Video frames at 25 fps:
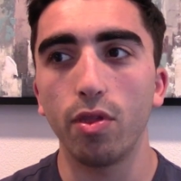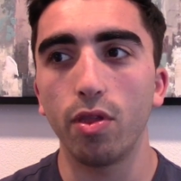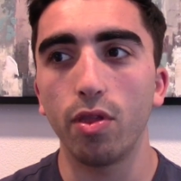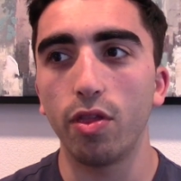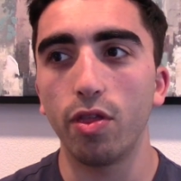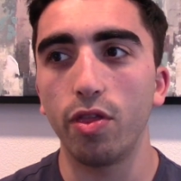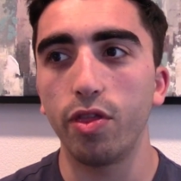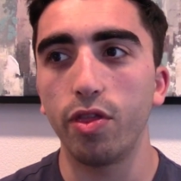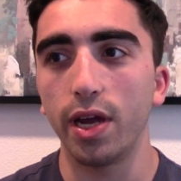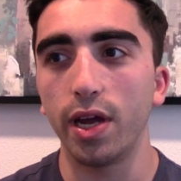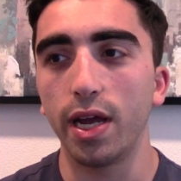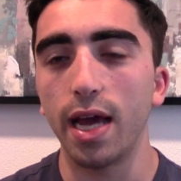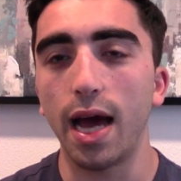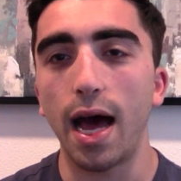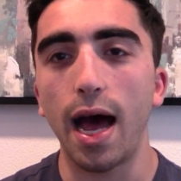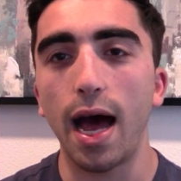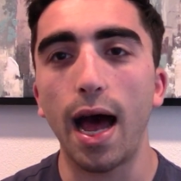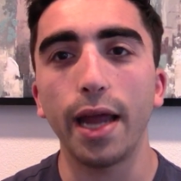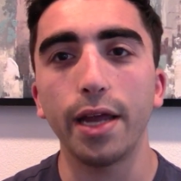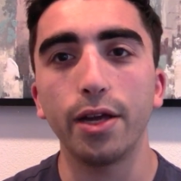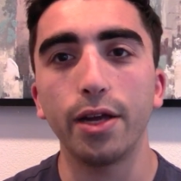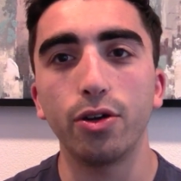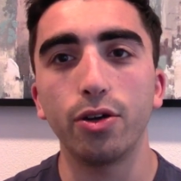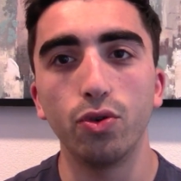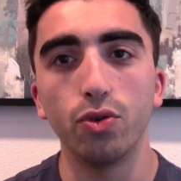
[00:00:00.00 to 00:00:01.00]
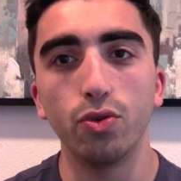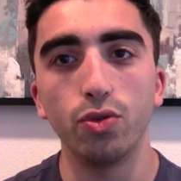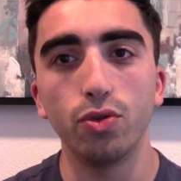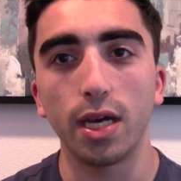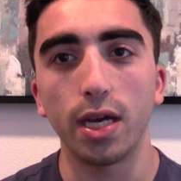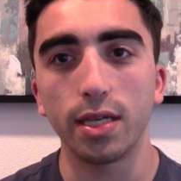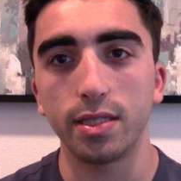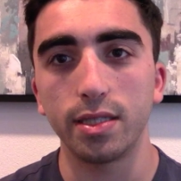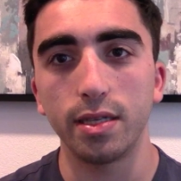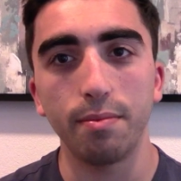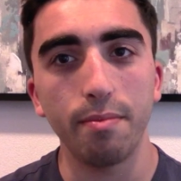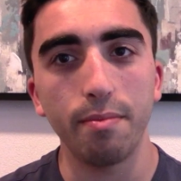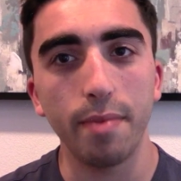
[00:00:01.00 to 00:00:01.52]
the guy who
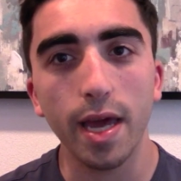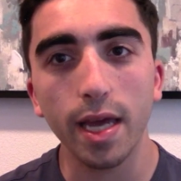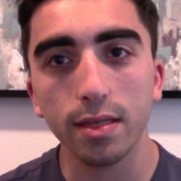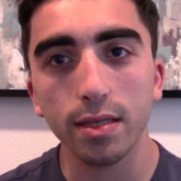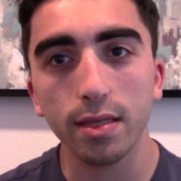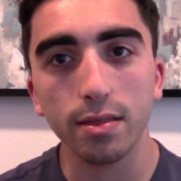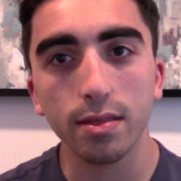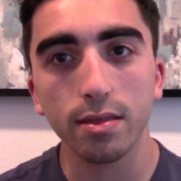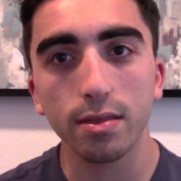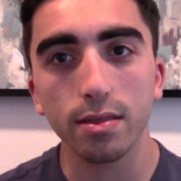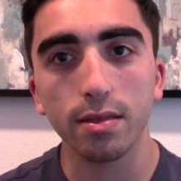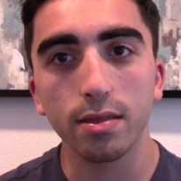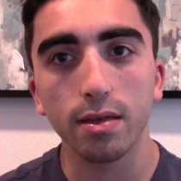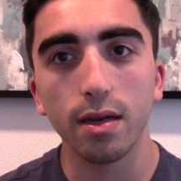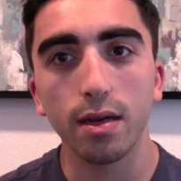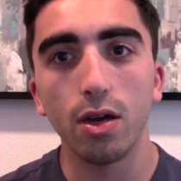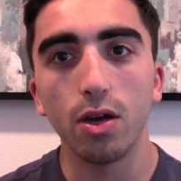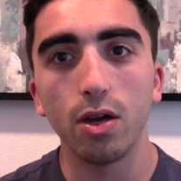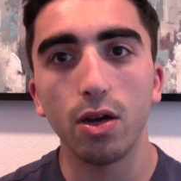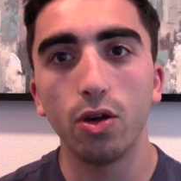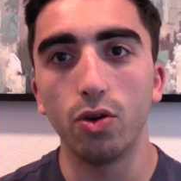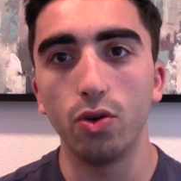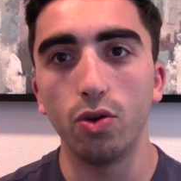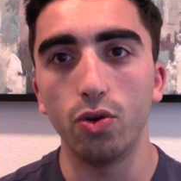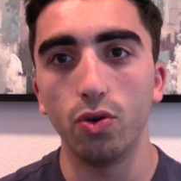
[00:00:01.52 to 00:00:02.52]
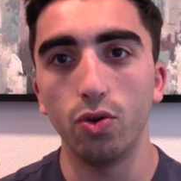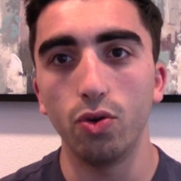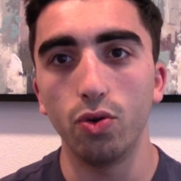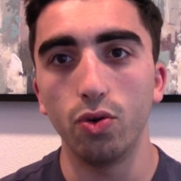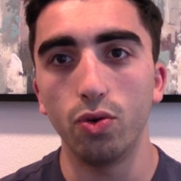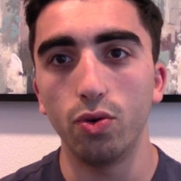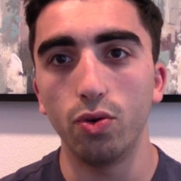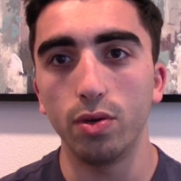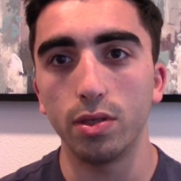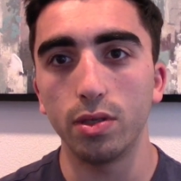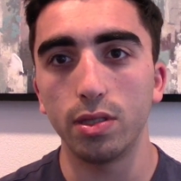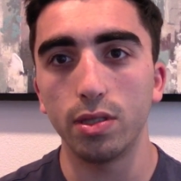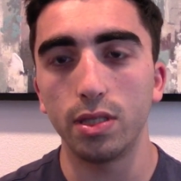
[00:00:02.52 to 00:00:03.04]
doesn't miss,
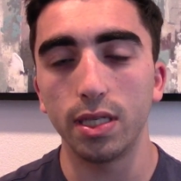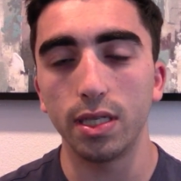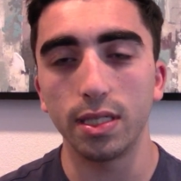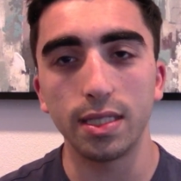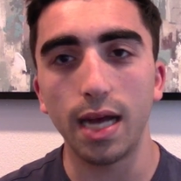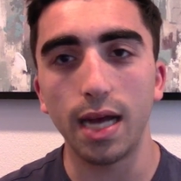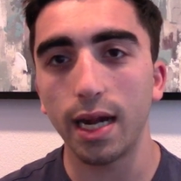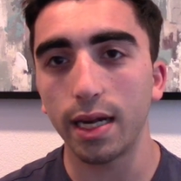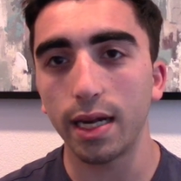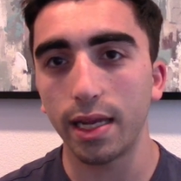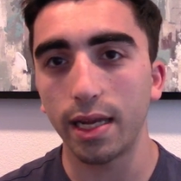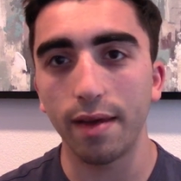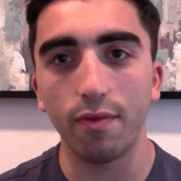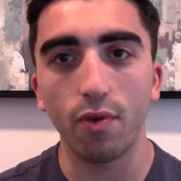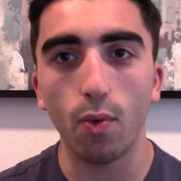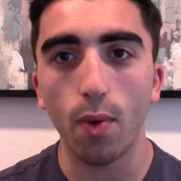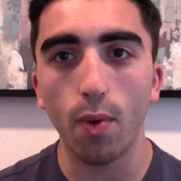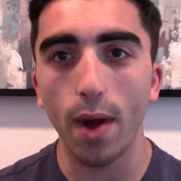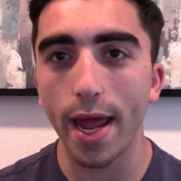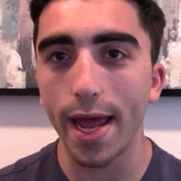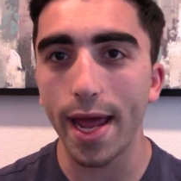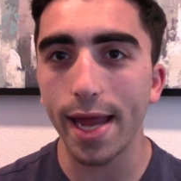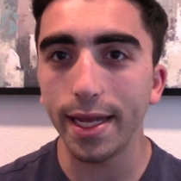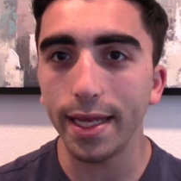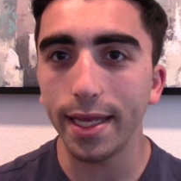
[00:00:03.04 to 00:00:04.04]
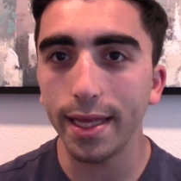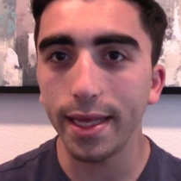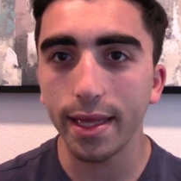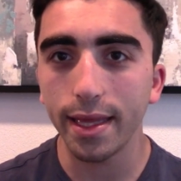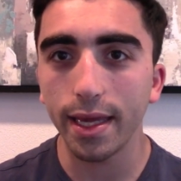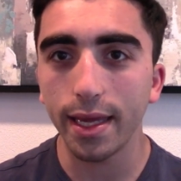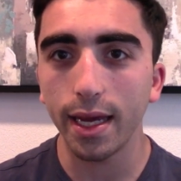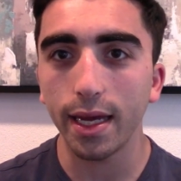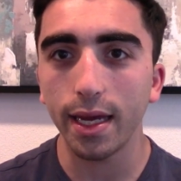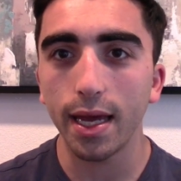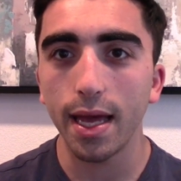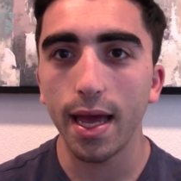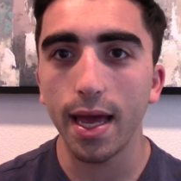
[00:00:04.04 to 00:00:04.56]
who does not give away
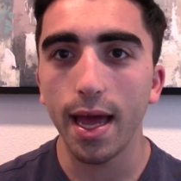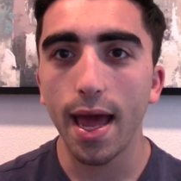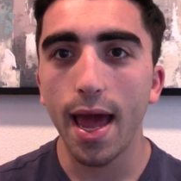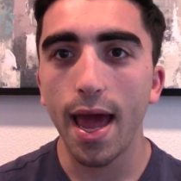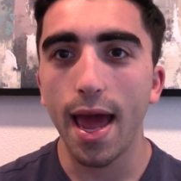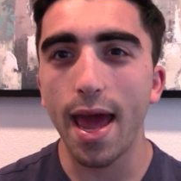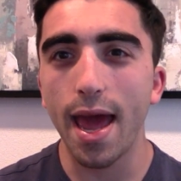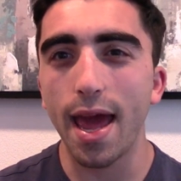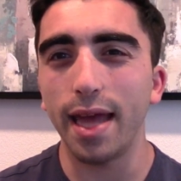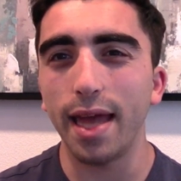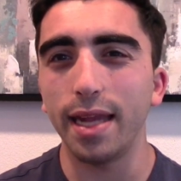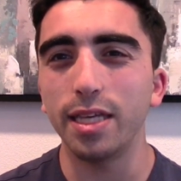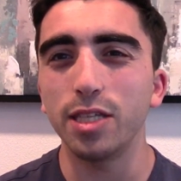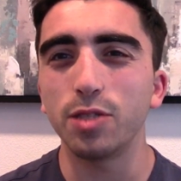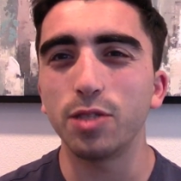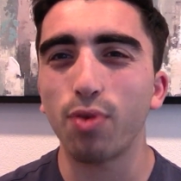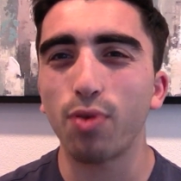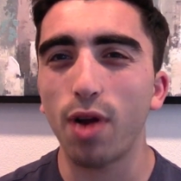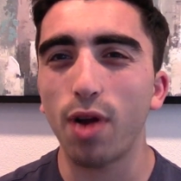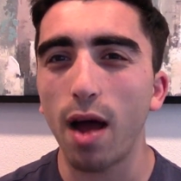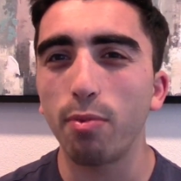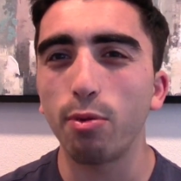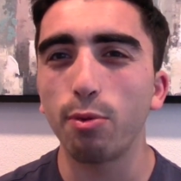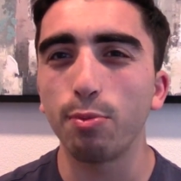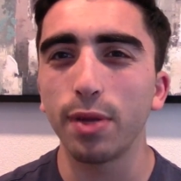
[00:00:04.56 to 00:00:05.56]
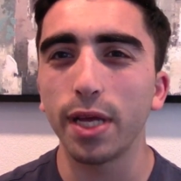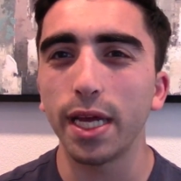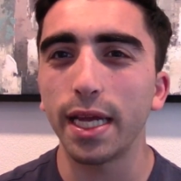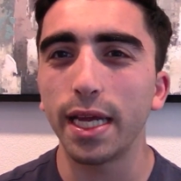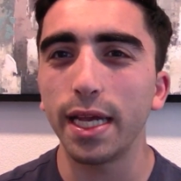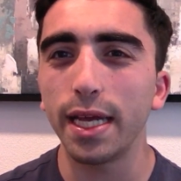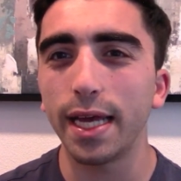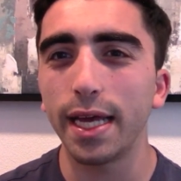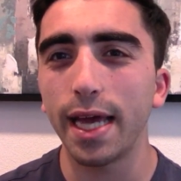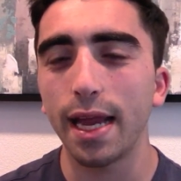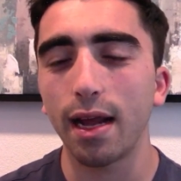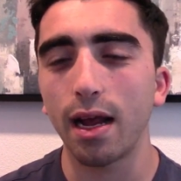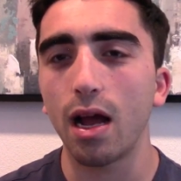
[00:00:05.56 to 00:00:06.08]
anything, and he's probably going to
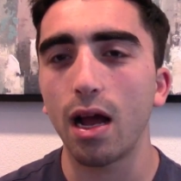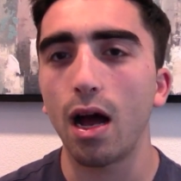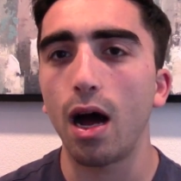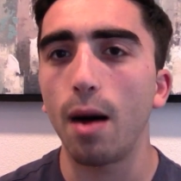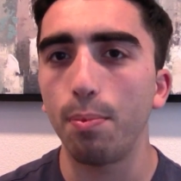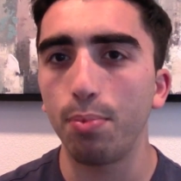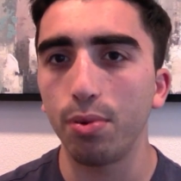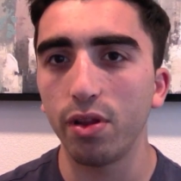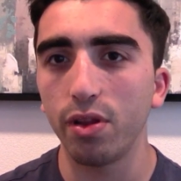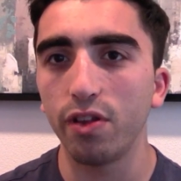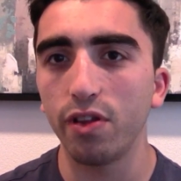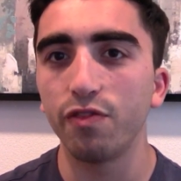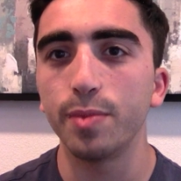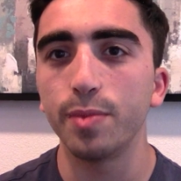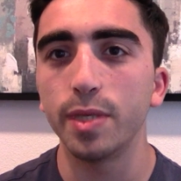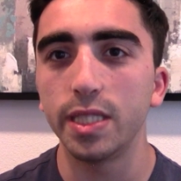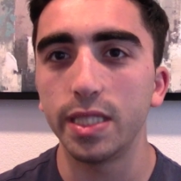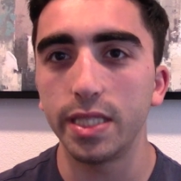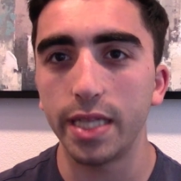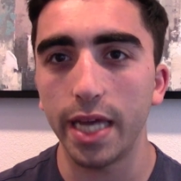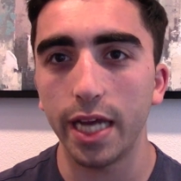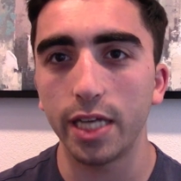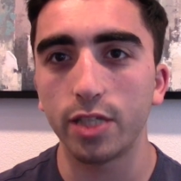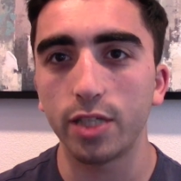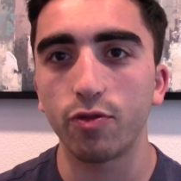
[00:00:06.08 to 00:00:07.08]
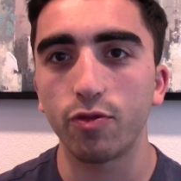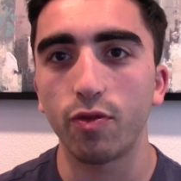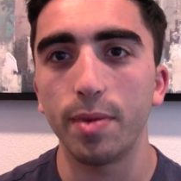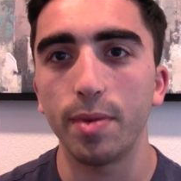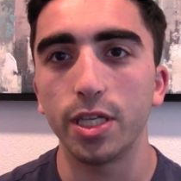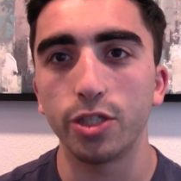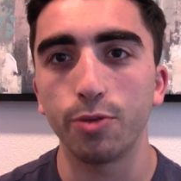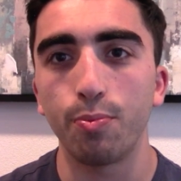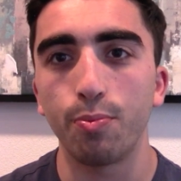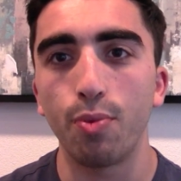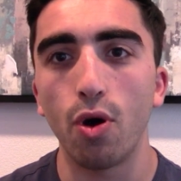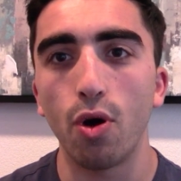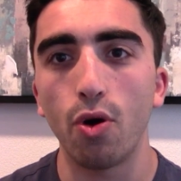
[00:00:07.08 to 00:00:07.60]
get a couple of mistakes from his
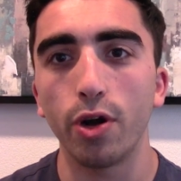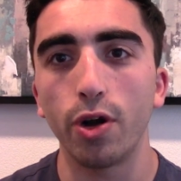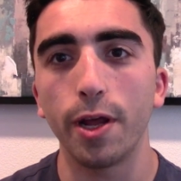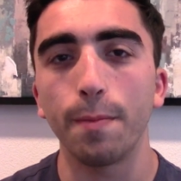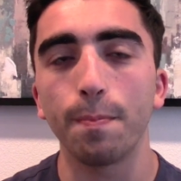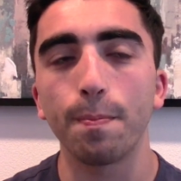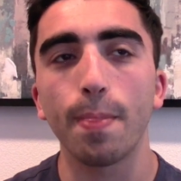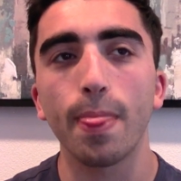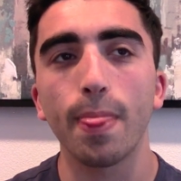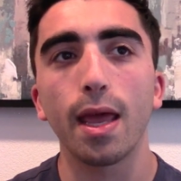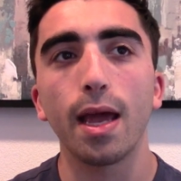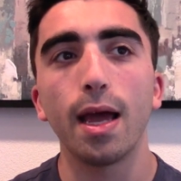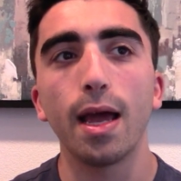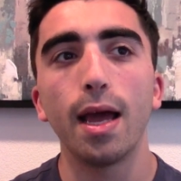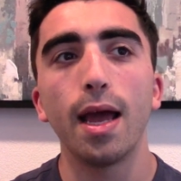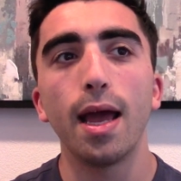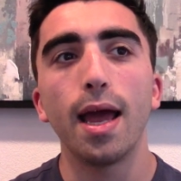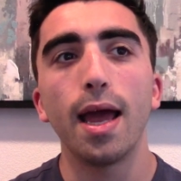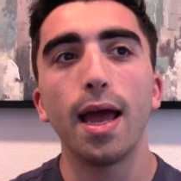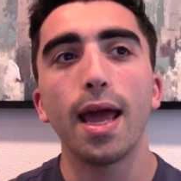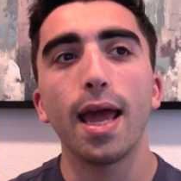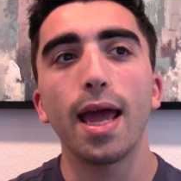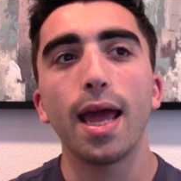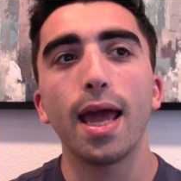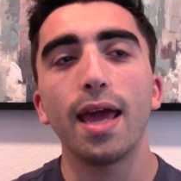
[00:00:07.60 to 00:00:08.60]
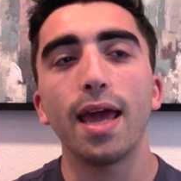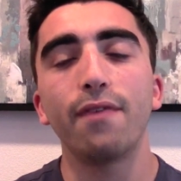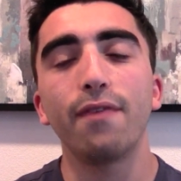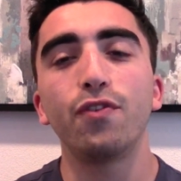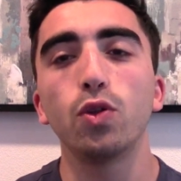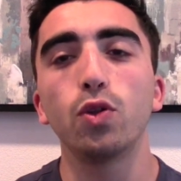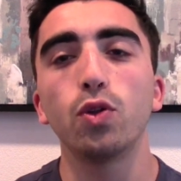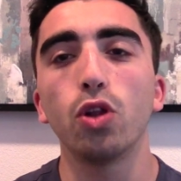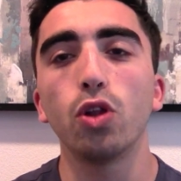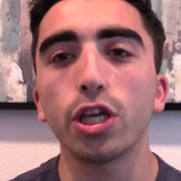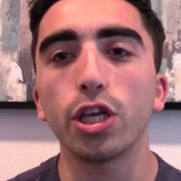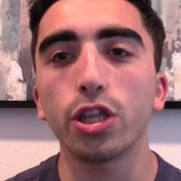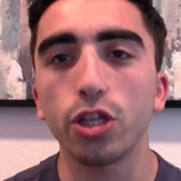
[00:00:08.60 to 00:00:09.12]
opponent. If you
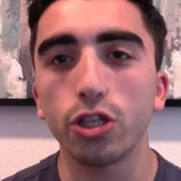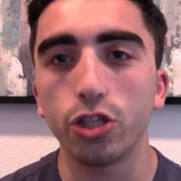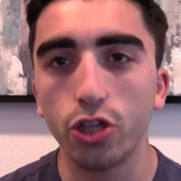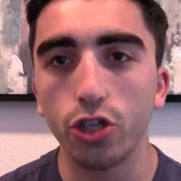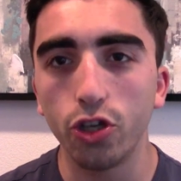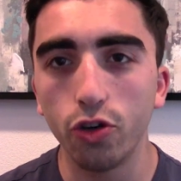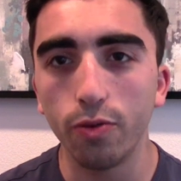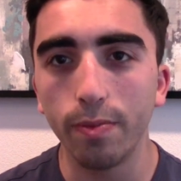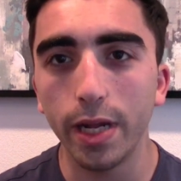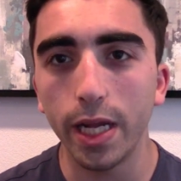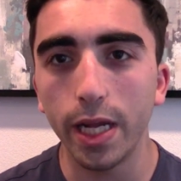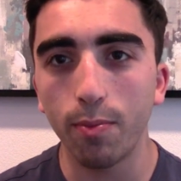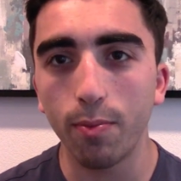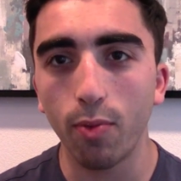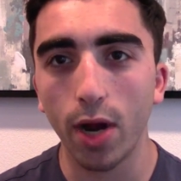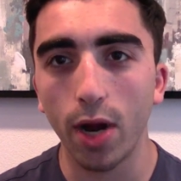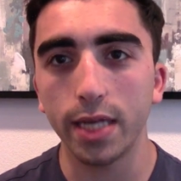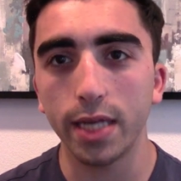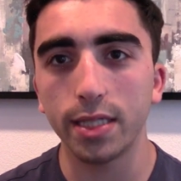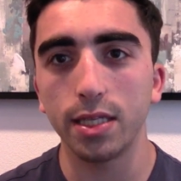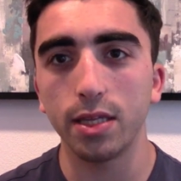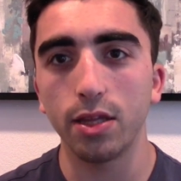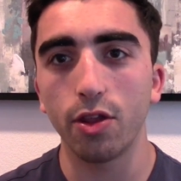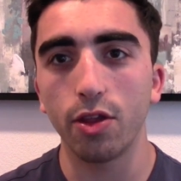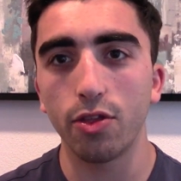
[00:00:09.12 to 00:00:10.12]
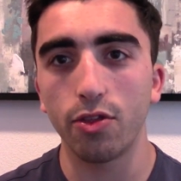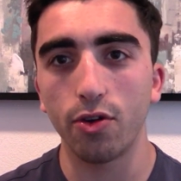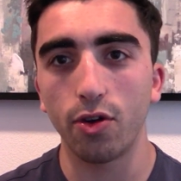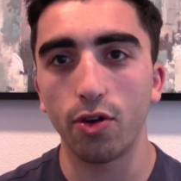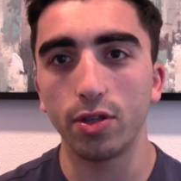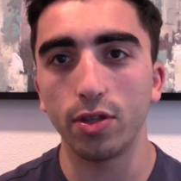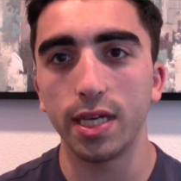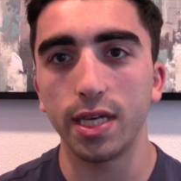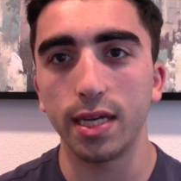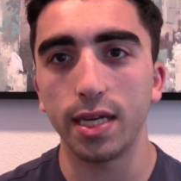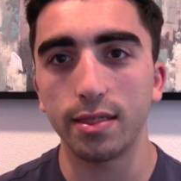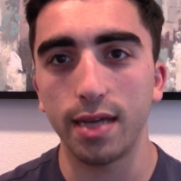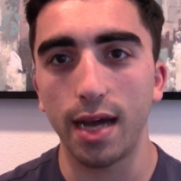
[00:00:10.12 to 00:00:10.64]
look at the too many breaks in the third
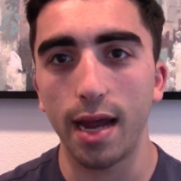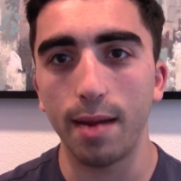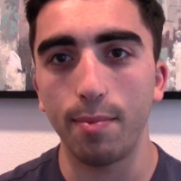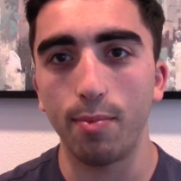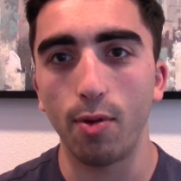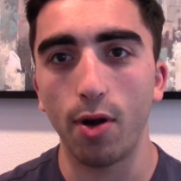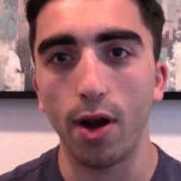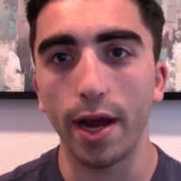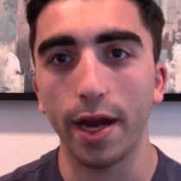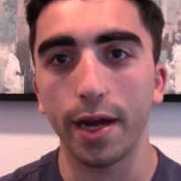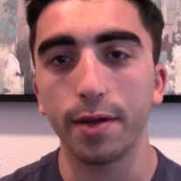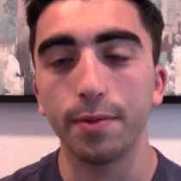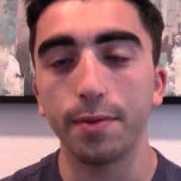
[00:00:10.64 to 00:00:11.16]
set tiebreak